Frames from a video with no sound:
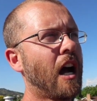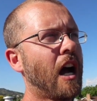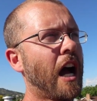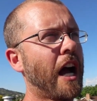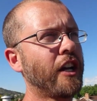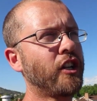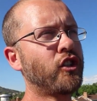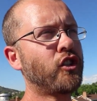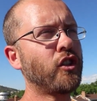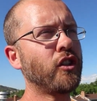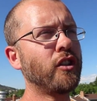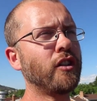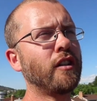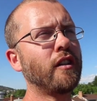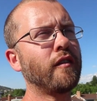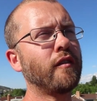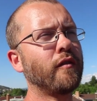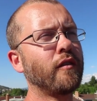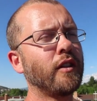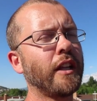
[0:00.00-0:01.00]
I shouldn't
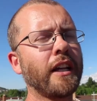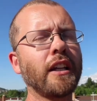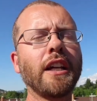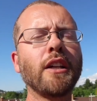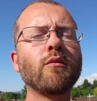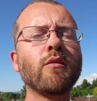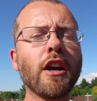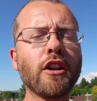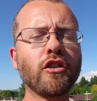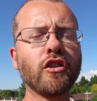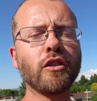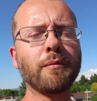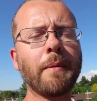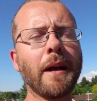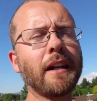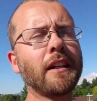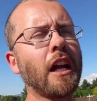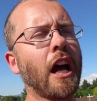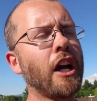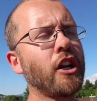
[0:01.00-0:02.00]
have, like in
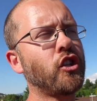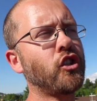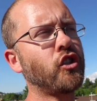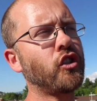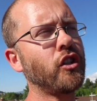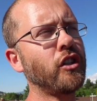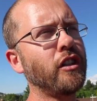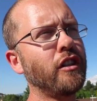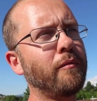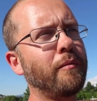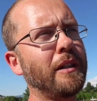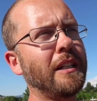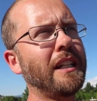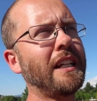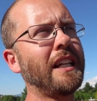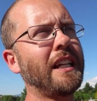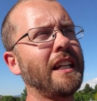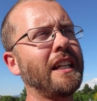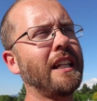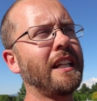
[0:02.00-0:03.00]
retrospect, I shouldn't have been
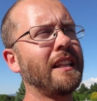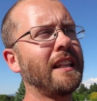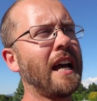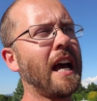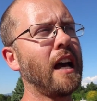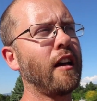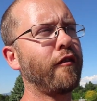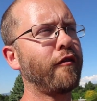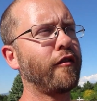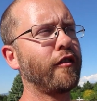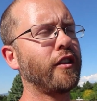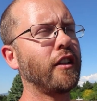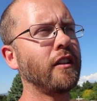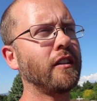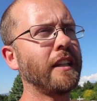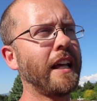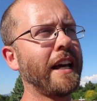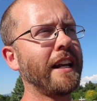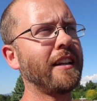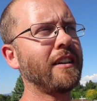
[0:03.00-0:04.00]
heating that for the
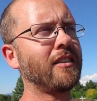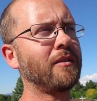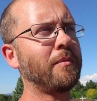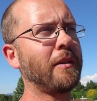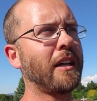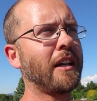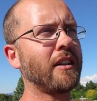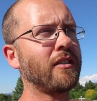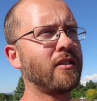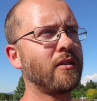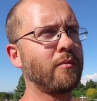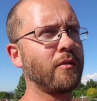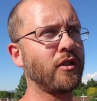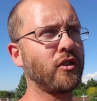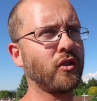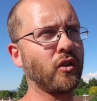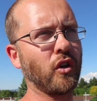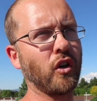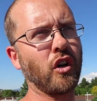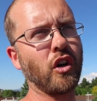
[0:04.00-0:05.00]
lettuce because the
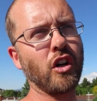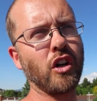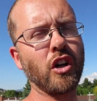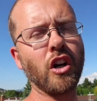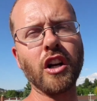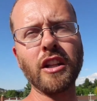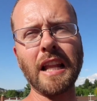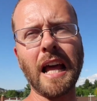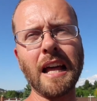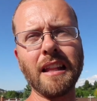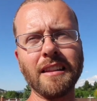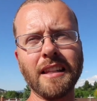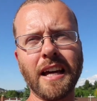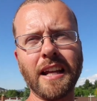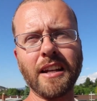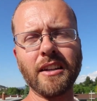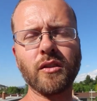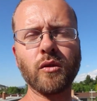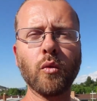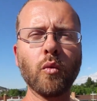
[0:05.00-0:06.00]
return on that
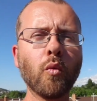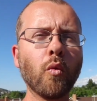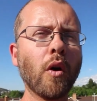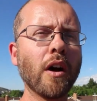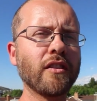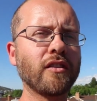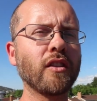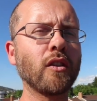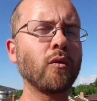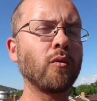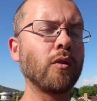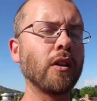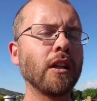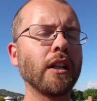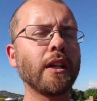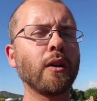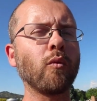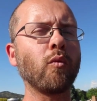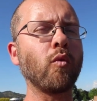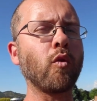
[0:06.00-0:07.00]
lettuce wasn't
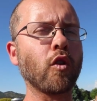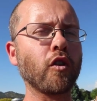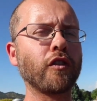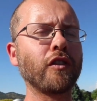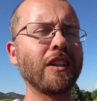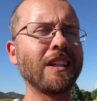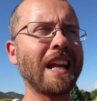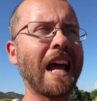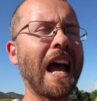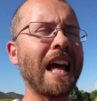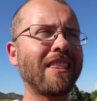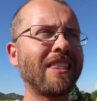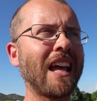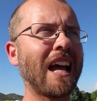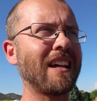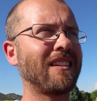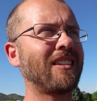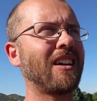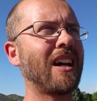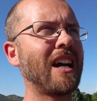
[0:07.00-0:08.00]
really worth it at
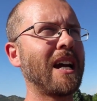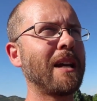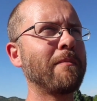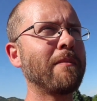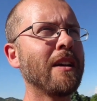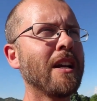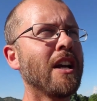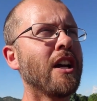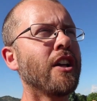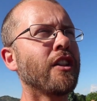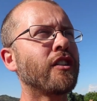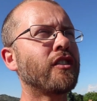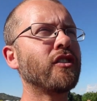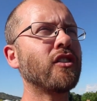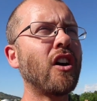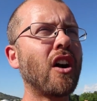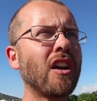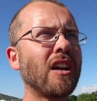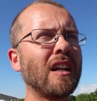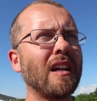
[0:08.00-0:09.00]
that time. There's
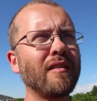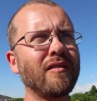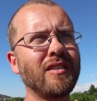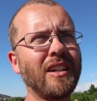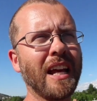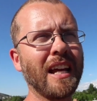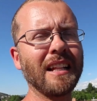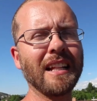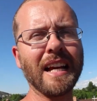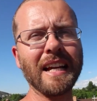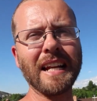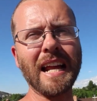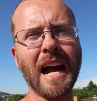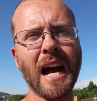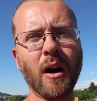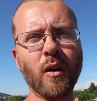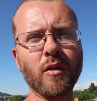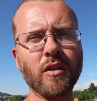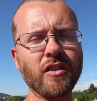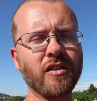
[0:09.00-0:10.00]
not enough daylight
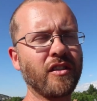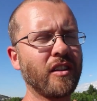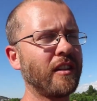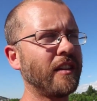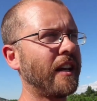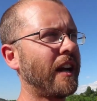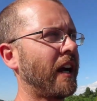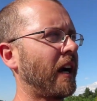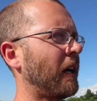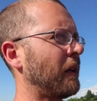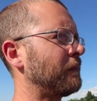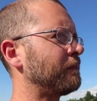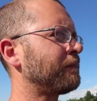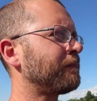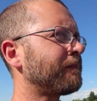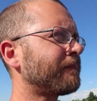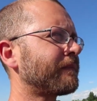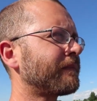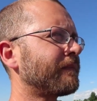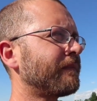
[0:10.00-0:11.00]
hours in there.
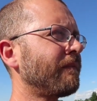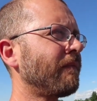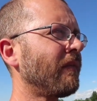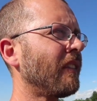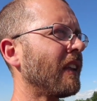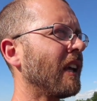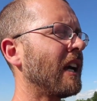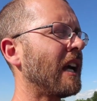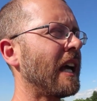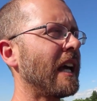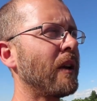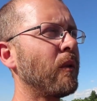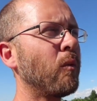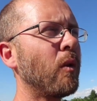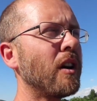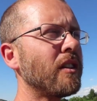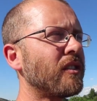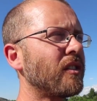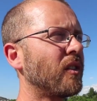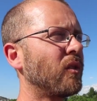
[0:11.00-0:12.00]
Uh, it
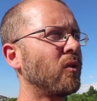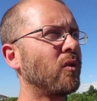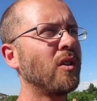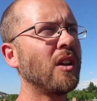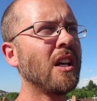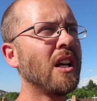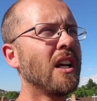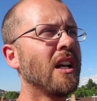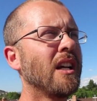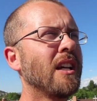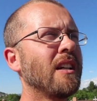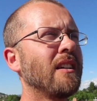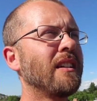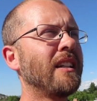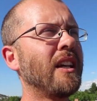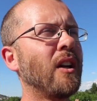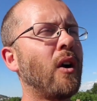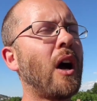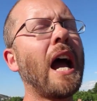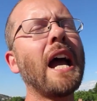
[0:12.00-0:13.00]
wasn't,
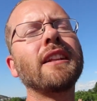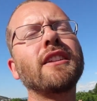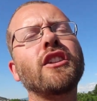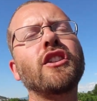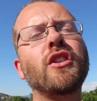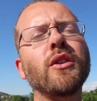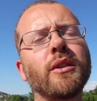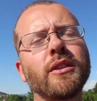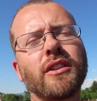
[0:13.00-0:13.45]
you know, I had to do